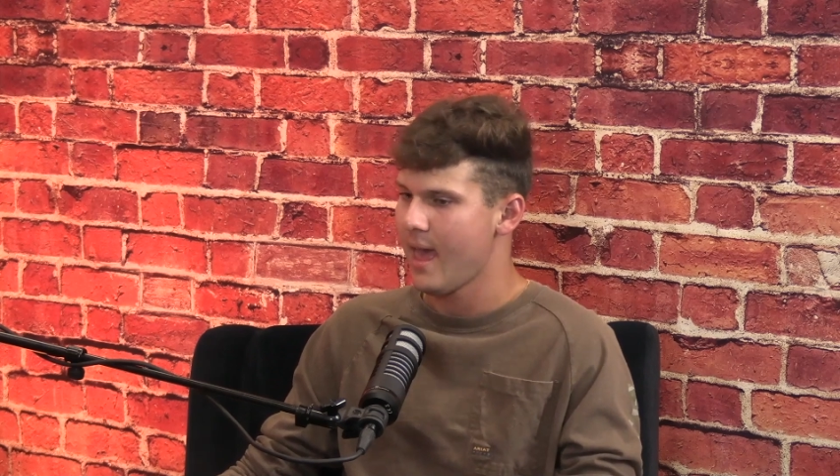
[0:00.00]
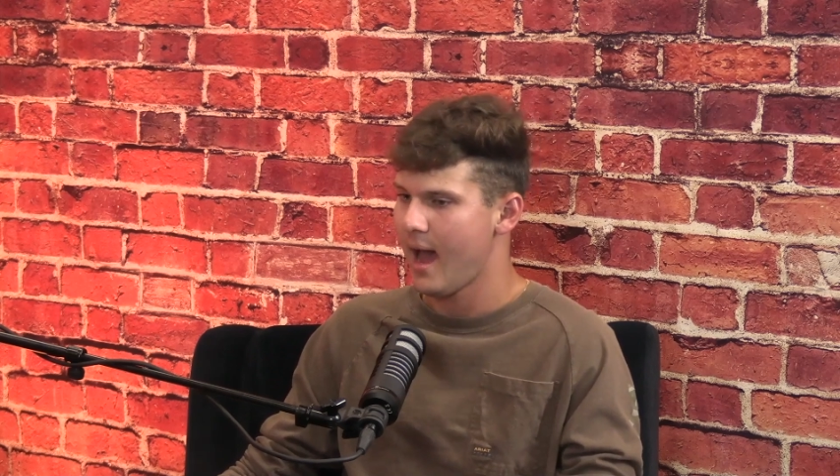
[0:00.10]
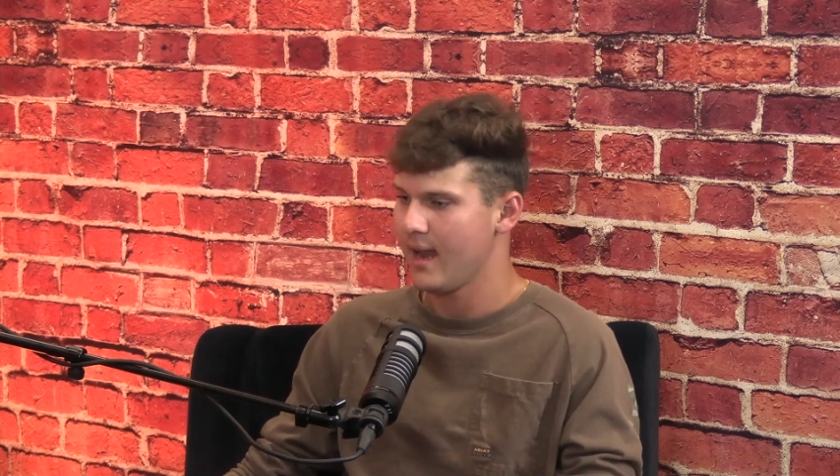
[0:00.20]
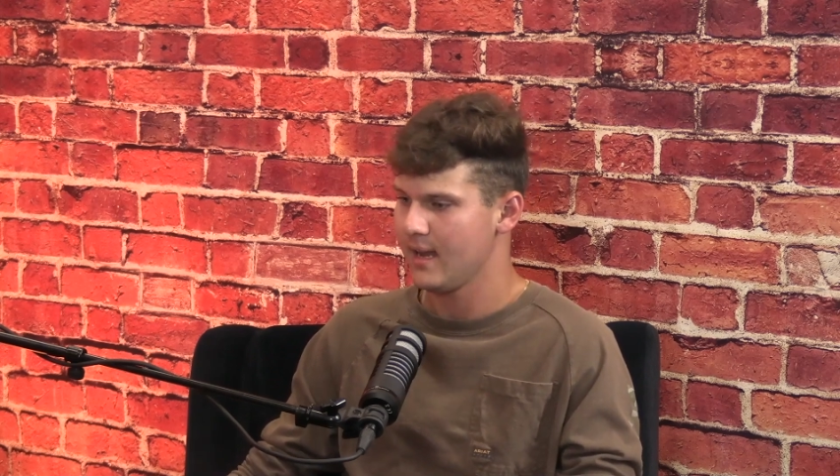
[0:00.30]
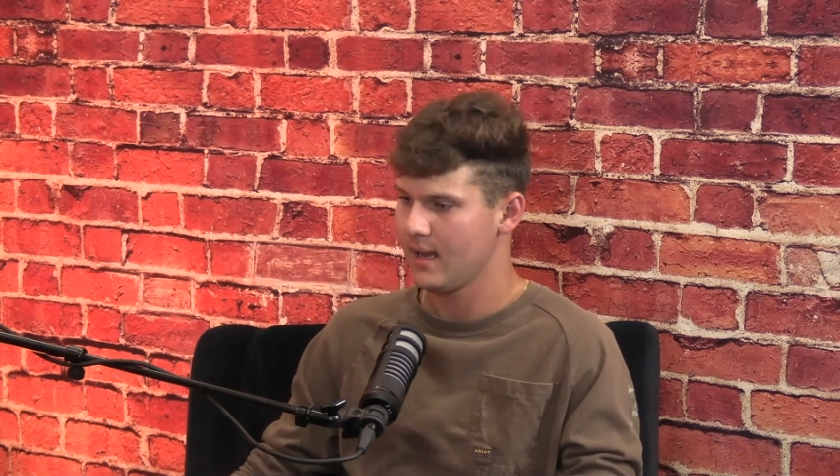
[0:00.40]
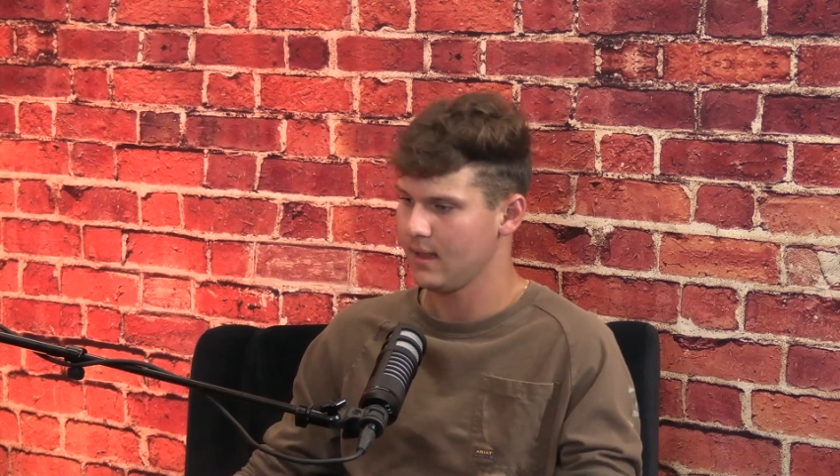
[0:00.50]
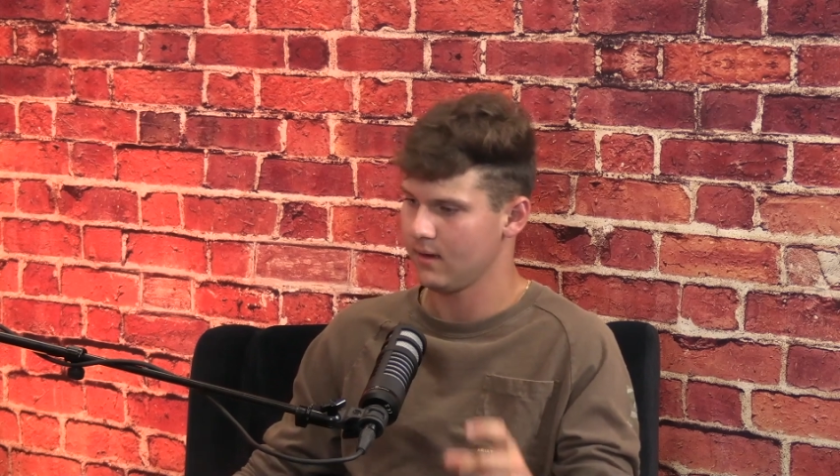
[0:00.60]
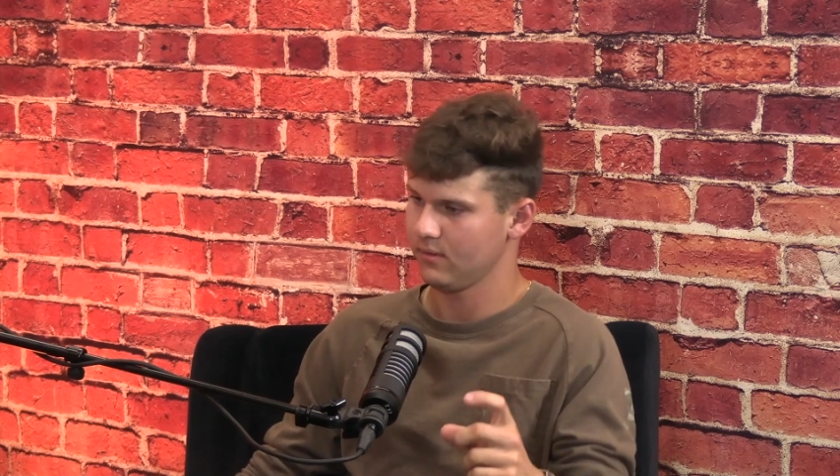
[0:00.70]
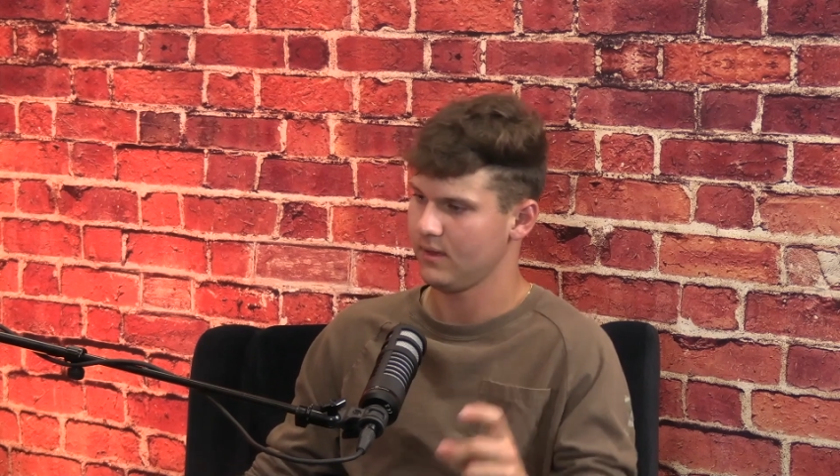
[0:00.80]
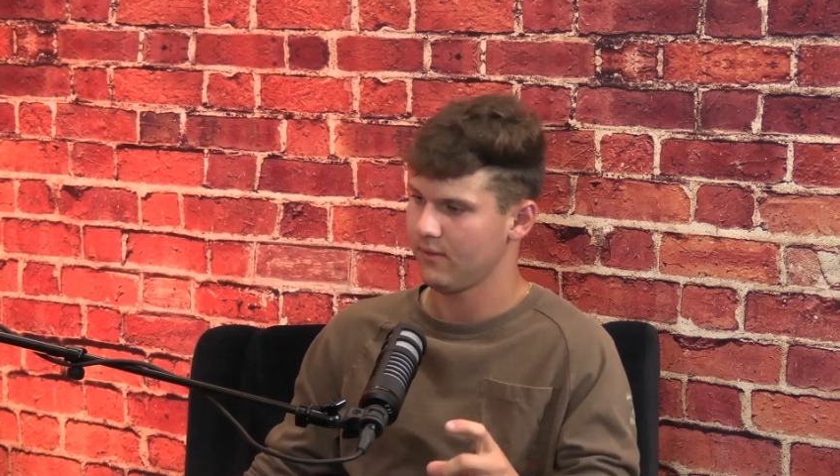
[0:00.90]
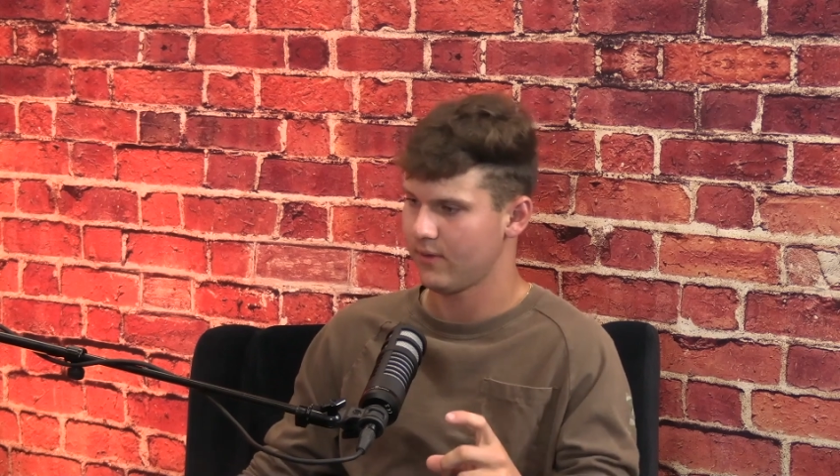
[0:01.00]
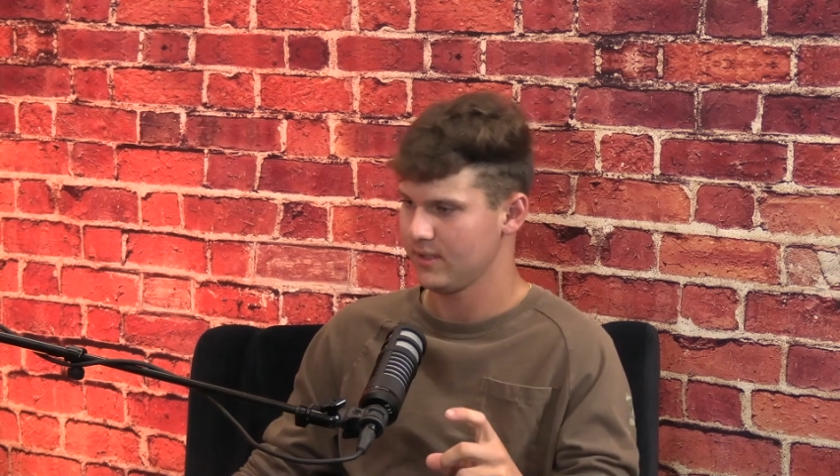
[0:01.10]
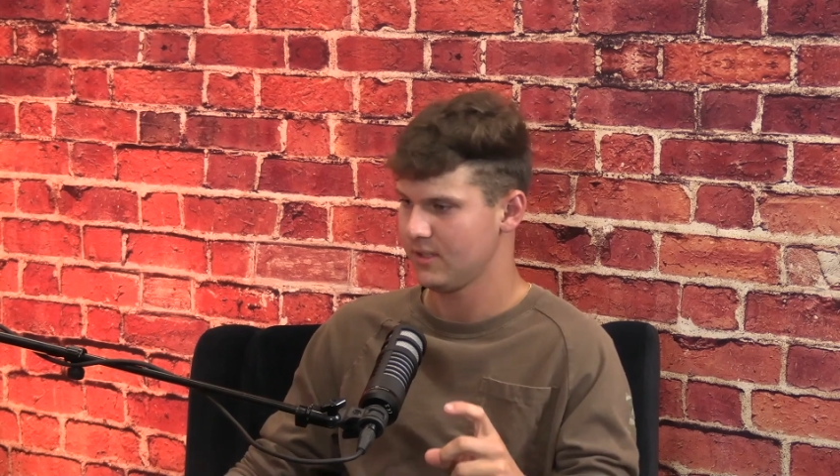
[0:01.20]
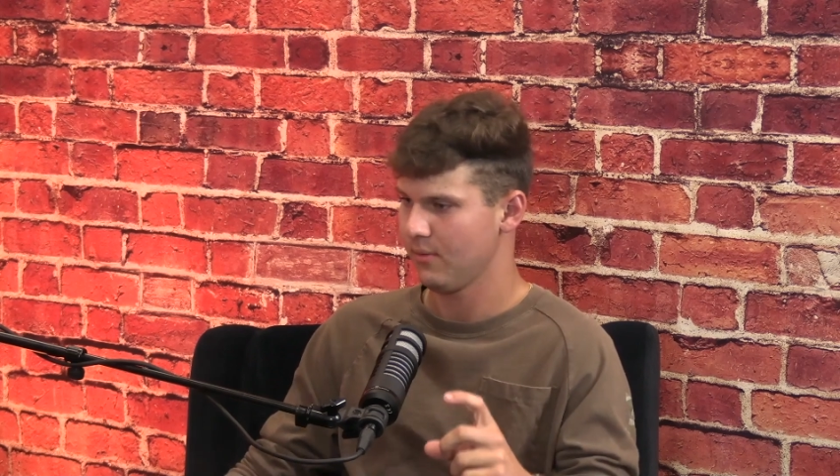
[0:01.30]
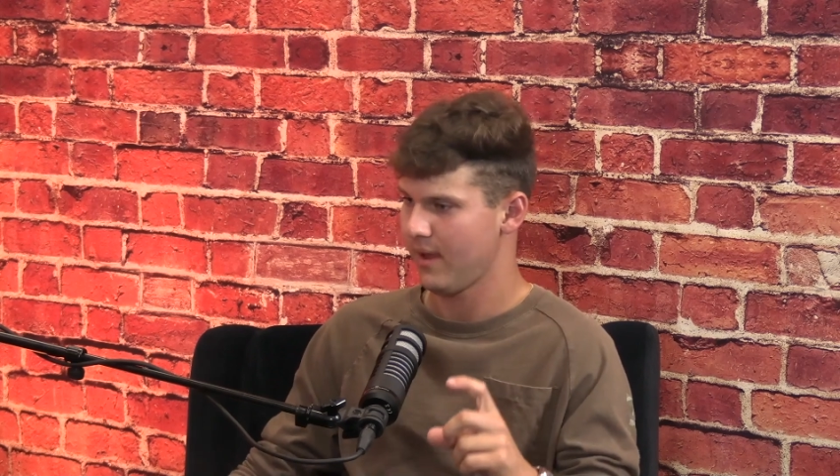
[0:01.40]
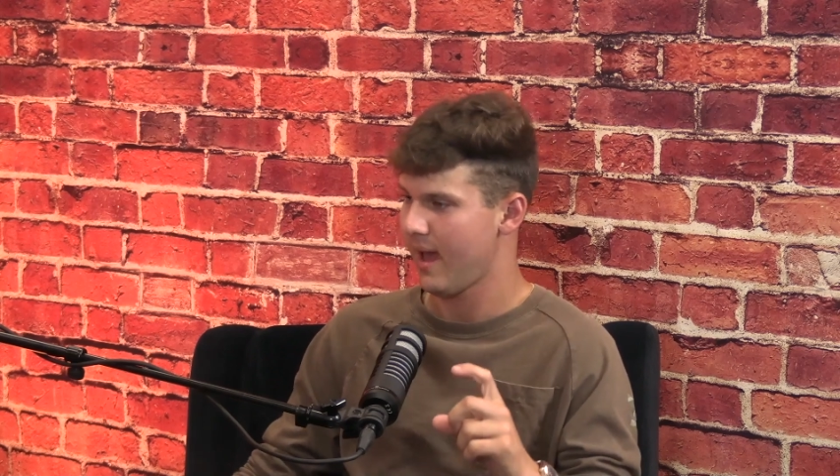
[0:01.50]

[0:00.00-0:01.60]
I did it a little different. So we